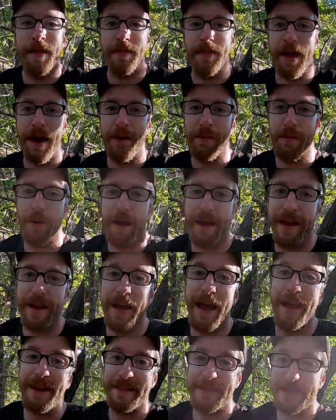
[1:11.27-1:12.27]
That way
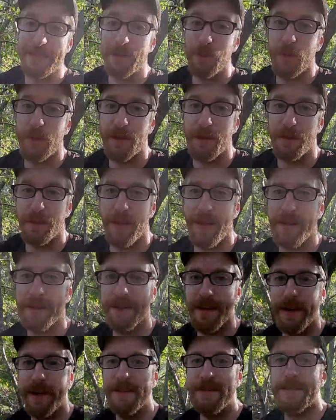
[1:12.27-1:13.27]
I can see what the light
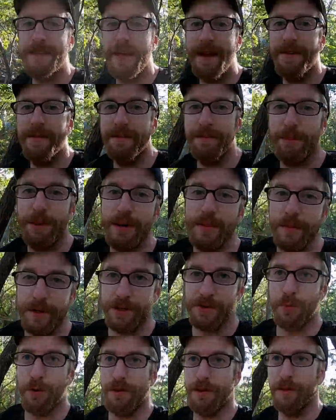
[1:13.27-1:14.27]
does, and pretty
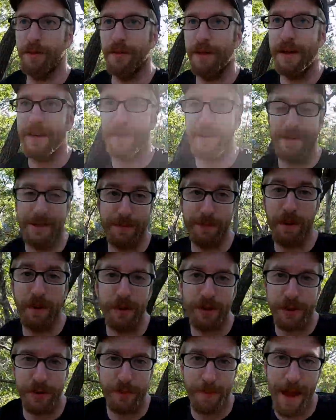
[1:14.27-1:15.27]
much where the light is
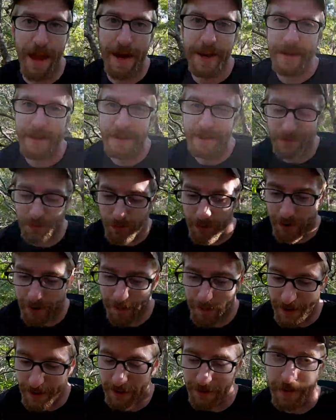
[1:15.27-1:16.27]
most dramatic is where
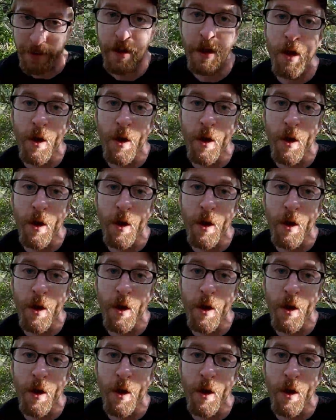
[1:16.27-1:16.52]
I'm gonna